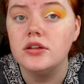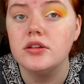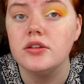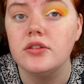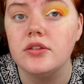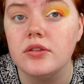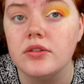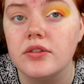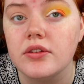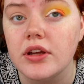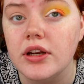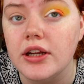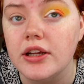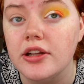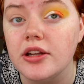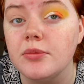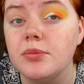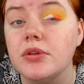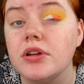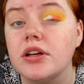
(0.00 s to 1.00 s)
So it's gonna
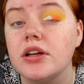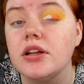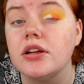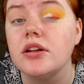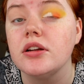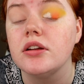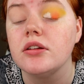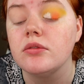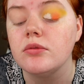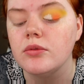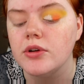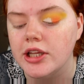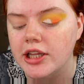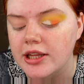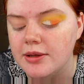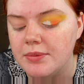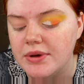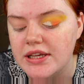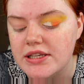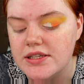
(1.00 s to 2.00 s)
end up looking
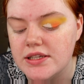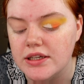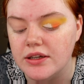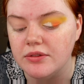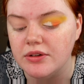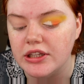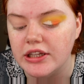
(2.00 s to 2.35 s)
really messy,